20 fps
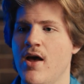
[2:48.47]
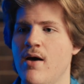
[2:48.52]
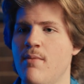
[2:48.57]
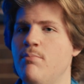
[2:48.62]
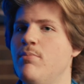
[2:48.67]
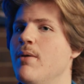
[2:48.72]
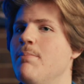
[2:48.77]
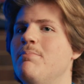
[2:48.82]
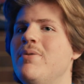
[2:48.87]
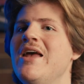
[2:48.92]

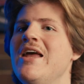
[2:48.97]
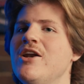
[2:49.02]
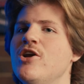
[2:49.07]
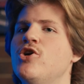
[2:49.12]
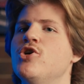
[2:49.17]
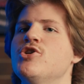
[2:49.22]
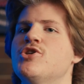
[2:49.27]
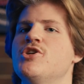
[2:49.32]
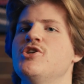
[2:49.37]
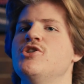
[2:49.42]
but
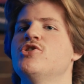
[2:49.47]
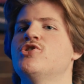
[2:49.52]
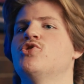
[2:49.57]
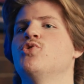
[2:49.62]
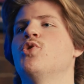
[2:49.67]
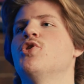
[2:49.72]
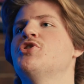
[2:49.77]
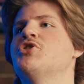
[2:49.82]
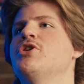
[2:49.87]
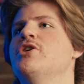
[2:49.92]
pincushion
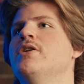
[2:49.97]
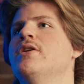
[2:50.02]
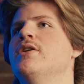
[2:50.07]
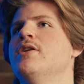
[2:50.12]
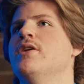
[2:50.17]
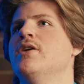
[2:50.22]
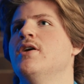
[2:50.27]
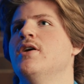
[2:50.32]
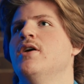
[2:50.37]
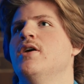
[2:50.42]
distortion
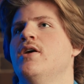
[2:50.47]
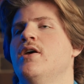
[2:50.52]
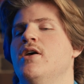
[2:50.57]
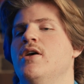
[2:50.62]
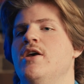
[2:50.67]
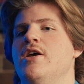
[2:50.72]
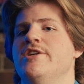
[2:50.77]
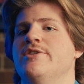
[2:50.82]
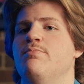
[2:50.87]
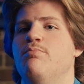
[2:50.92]

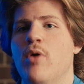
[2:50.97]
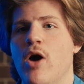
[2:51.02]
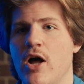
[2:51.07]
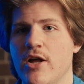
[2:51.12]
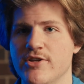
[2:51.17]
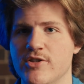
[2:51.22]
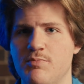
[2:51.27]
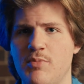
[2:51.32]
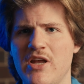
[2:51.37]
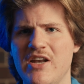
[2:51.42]
is
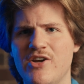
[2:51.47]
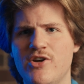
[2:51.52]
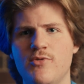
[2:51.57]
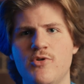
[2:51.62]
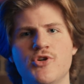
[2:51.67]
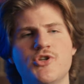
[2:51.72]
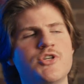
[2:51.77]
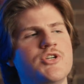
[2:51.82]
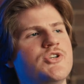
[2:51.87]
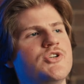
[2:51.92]
buns.
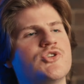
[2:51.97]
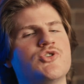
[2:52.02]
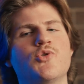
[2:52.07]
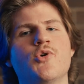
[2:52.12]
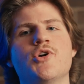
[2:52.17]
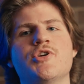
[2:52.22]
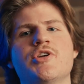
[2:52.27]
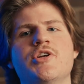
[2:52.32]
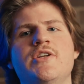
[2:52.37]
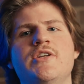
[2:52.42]
Pincushion
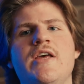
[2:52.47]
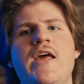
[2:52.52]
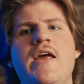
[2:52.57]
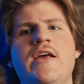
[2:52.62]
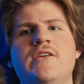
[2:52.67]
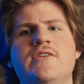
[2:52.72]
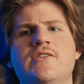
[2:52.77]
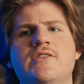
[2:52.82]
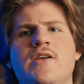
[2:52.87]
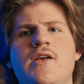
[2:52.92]
distortion
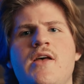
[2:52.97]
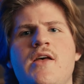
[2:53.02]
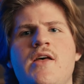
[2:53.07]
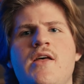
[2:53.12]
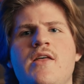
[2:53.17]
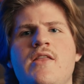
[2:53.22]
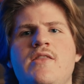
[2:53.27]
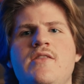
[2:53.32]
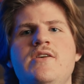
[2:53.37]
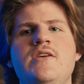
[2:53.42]
takes
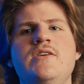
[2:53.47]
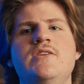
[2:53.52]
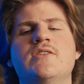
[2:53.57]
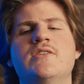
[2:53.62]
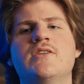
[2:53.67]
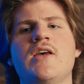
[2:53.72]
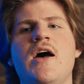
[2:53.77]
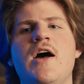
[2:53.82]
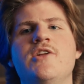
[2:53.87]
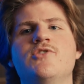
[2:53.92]
these
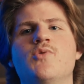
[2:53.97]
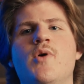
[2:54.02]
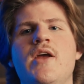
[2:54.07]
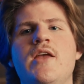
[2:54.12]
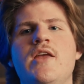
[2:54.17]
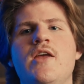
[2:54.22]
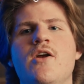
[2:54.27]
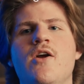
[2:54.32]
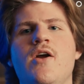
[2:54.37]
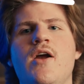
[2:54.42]
sides right
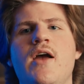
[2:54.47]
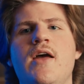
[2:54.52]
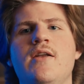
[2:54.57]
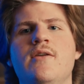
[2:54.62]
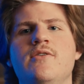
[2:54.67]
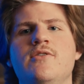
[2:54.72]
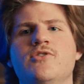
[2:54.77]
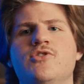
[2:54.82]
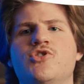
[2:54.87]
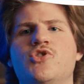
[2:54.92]
here
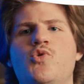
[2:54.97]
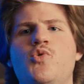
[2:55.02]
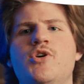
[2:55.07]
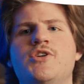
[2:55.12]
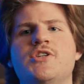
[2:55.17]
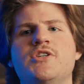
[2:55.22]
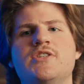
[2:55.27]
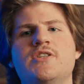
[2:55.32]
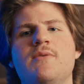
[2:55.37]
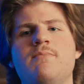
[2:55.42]
and
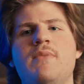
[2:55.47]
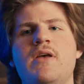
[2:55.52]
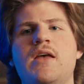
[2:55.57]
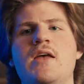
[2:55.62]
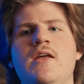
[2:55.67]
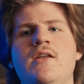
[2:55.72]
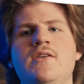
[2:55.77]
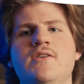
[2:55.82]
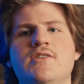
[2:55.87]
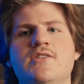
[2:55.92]
squishes them
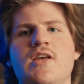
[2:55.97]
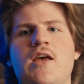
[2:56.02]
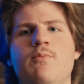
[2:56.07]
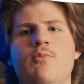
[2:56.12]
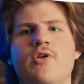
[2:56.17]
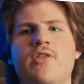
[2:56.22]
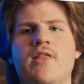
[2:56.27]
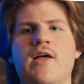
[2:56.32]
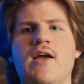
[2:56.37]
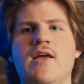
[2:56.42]
in, same
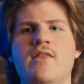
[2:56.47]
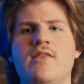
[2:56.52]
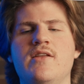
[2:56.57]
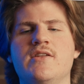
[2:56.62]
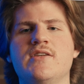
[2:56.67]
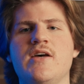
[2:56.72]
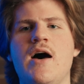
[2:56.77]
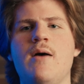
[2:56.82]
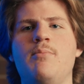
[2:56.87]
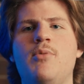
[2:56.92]
with like the
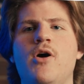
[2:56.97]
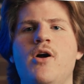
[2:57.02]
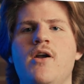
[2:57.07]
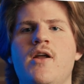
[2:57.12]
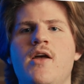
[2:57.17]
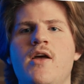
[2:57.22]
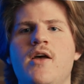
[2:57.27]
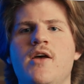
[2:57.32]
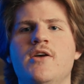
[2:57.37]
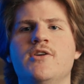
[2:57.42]
top part,
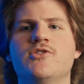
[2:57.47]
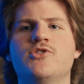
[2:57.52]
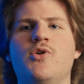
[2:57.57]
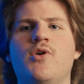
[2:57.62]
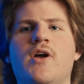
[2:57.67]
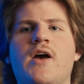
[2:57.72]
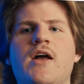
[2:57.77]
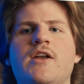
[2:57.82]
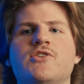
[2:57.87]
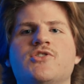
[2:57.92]
so
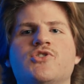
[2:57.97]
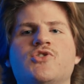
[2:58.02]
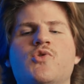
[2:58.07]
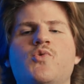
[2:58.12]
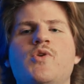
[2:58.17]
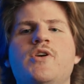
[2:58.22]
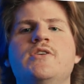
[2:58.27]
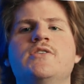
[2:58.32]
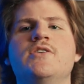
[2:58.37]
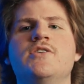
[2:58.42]
it kind of
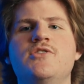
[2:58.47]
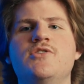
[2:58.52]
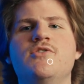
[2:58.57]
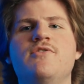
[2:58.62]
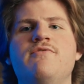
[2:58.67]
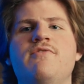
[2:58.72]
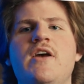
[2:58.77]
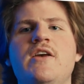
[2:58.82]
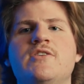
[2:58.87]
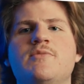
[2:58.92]
squeezes your
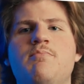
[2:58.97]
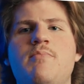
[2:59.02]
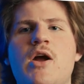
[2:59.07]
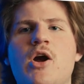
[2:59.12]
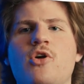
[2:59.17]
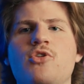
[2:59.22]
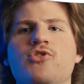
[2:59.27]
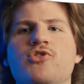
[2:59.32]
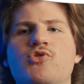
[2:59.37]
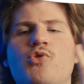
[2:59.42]
face.
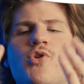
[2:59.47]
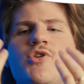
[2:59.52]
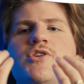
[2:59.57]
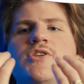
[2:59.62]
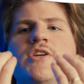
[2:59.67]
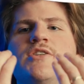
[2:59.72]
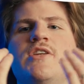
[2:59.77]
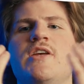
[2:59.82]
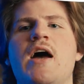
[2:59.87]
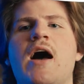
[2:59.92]
Barrel distortion
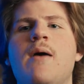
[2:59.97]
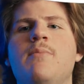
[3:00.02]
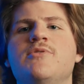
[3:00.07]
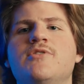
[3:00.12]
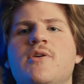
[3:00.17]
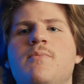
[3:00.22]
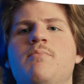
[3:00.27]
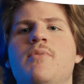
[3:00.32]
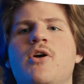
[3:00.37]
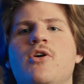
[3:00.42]
does the
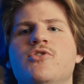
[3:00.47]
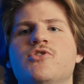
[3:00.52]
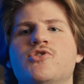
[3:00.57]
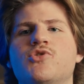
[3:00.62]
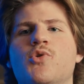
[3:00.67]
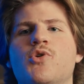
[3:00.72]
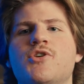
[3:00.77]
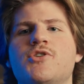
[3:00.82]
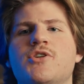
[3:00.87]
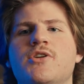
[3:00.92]
opposite. Barrel
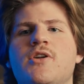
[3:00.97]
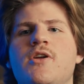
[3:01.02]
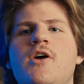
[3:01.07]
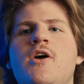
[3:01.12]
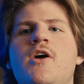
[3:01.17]
distortion